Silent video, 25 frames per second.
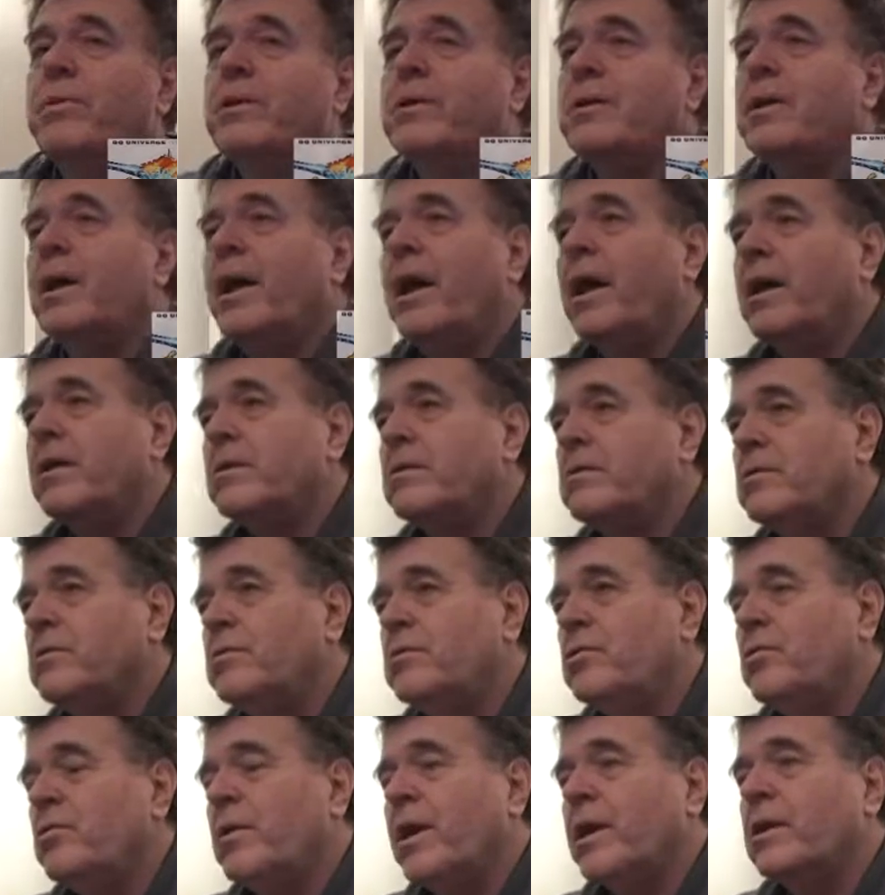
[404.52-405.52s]
but not
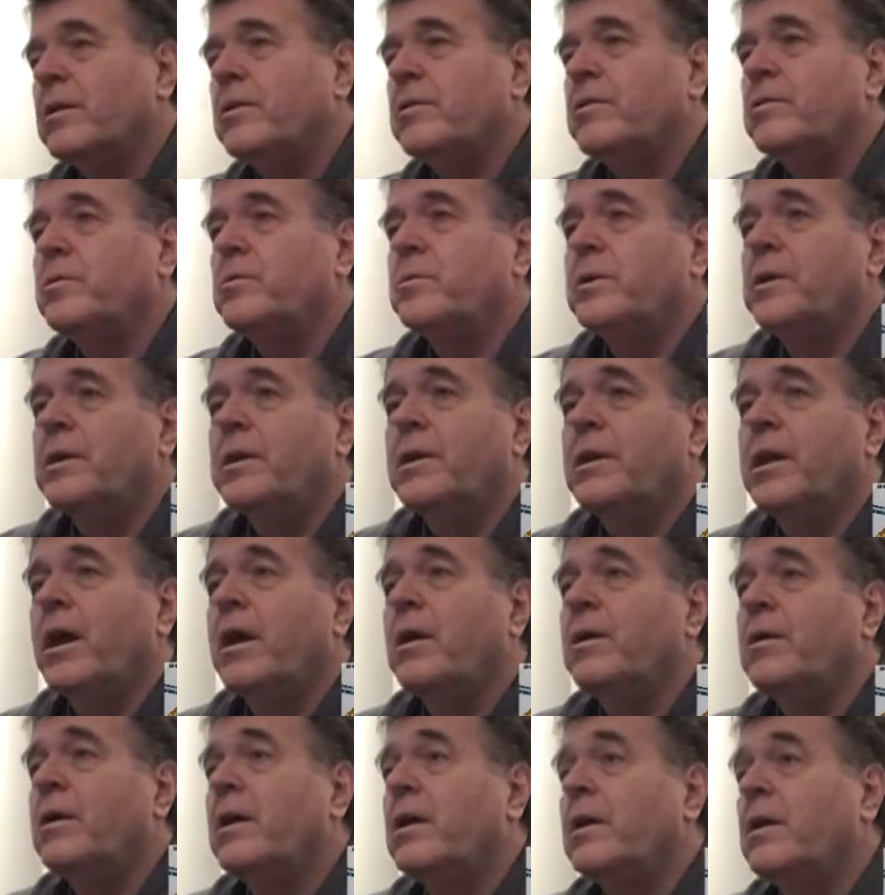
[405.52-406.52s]
directly to me. And
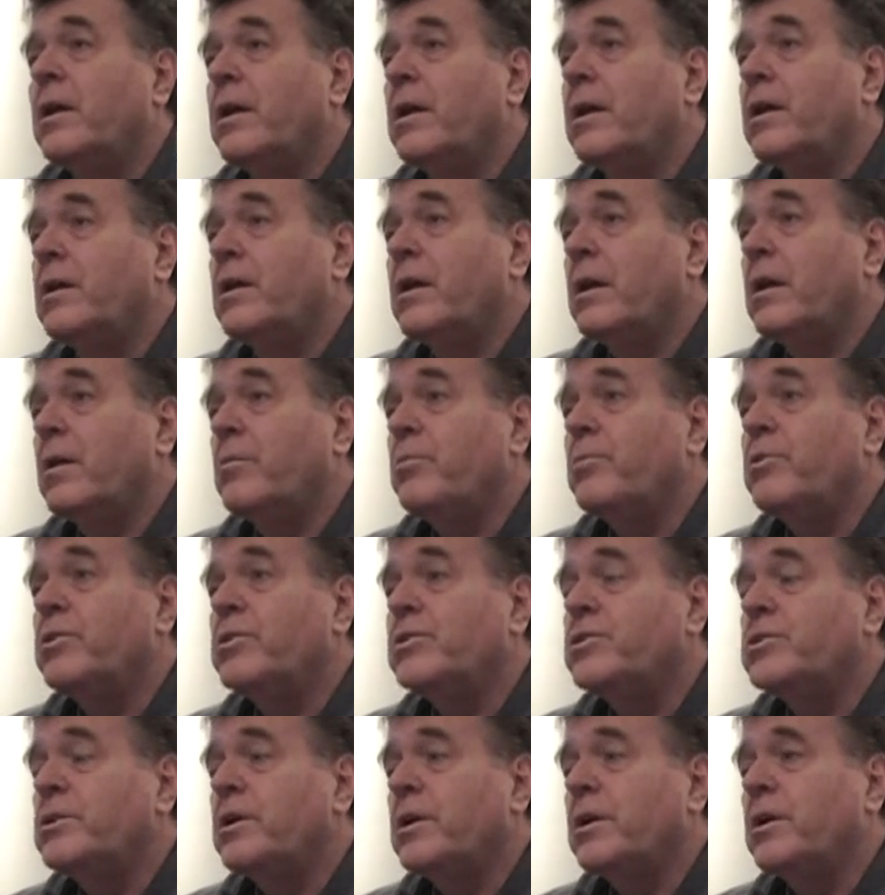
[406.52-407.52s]
I
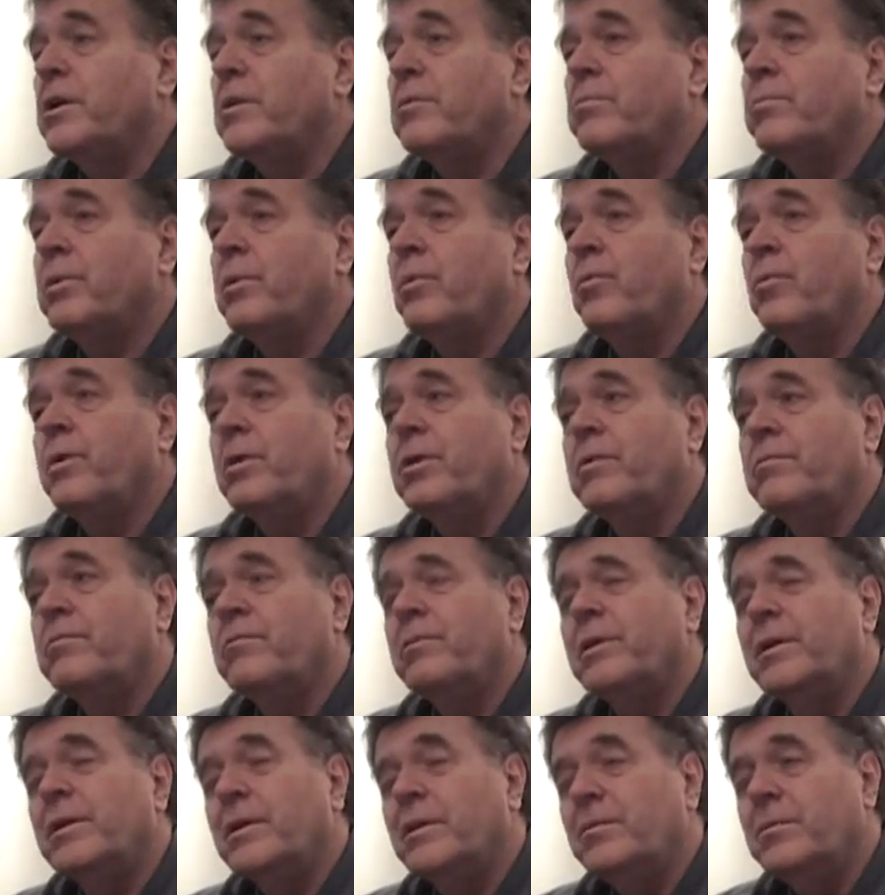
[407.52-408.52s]
appreciate it, but what it
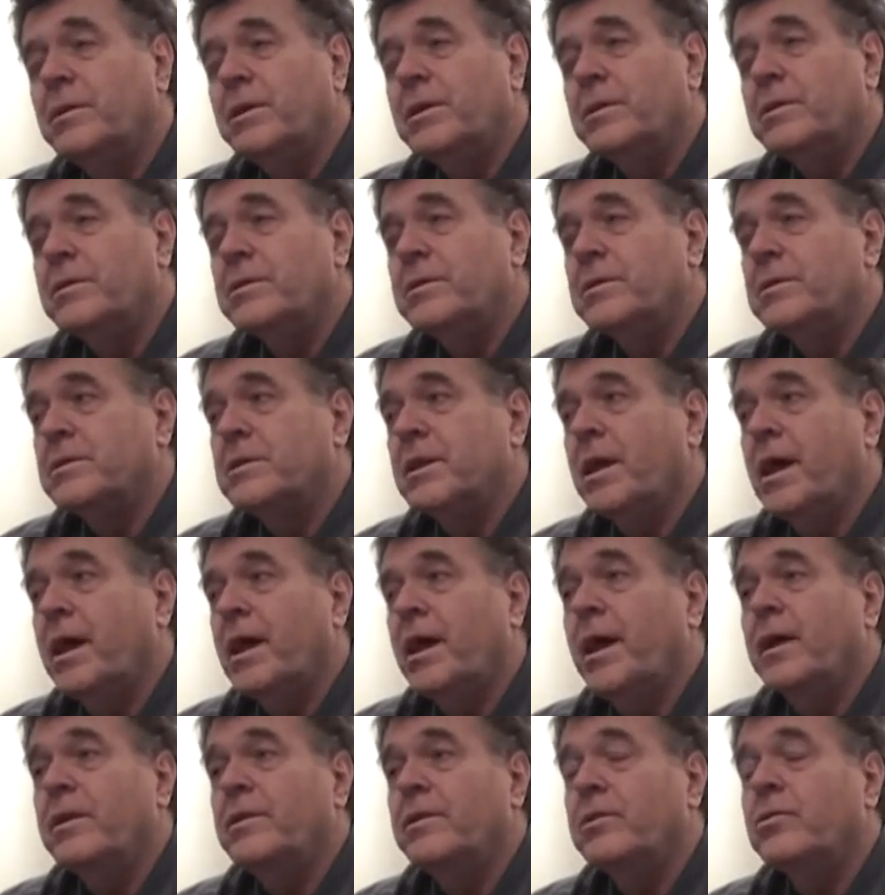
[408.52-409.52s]
really means is
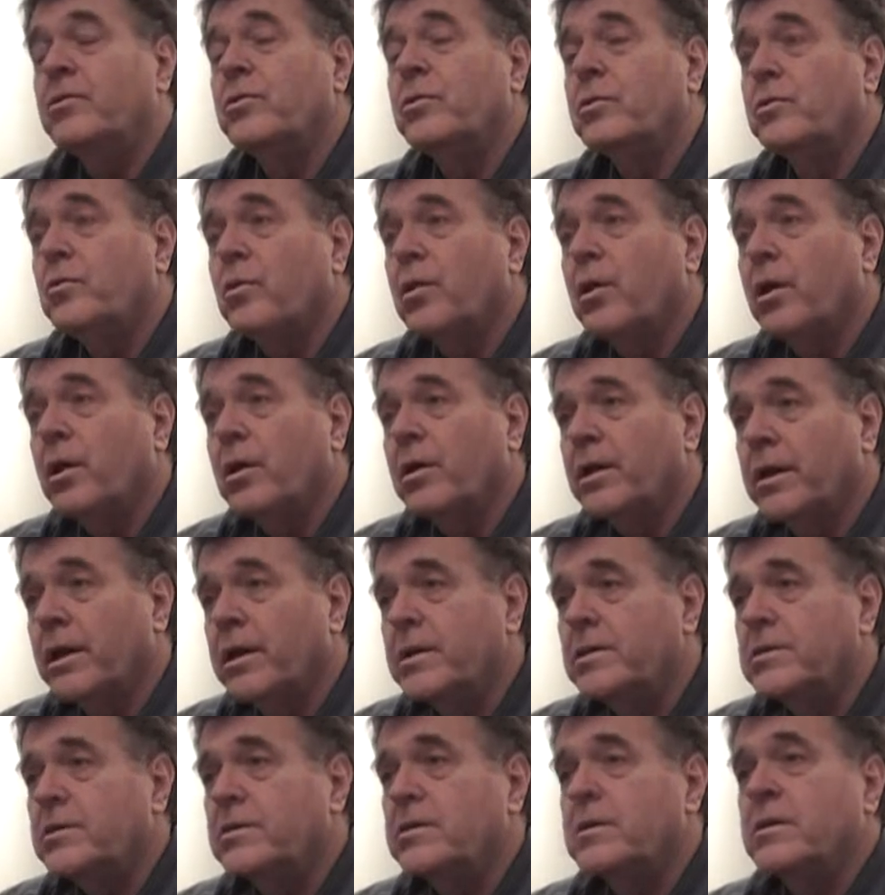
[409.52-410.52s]
that I did good work,
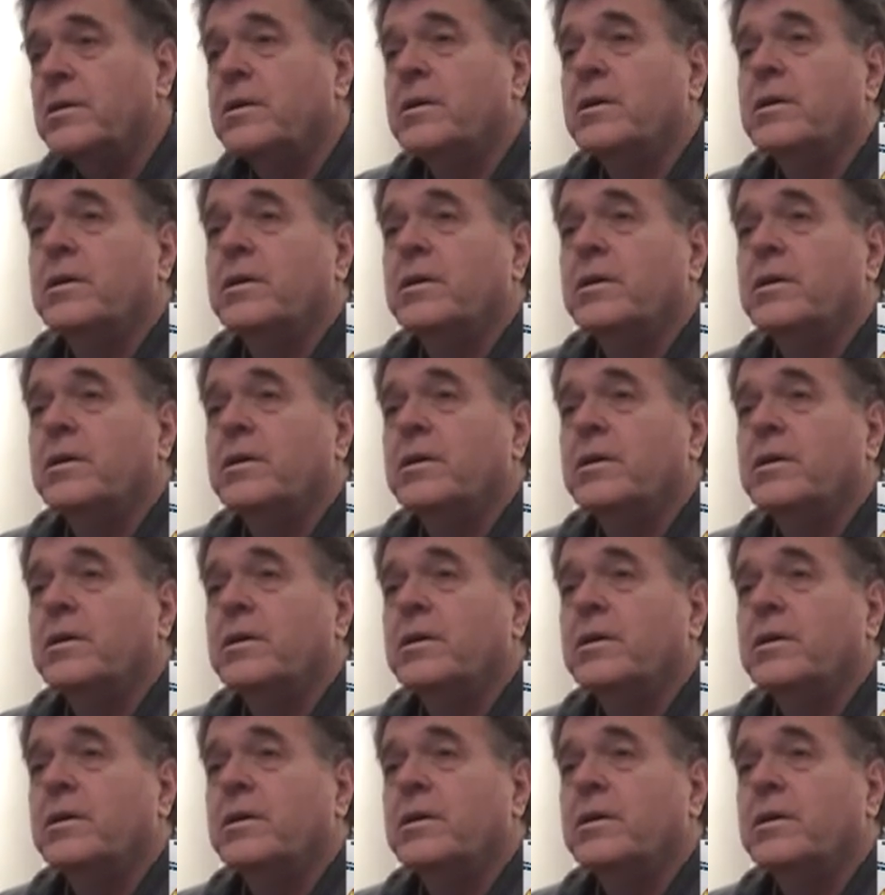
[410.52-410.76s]
yes?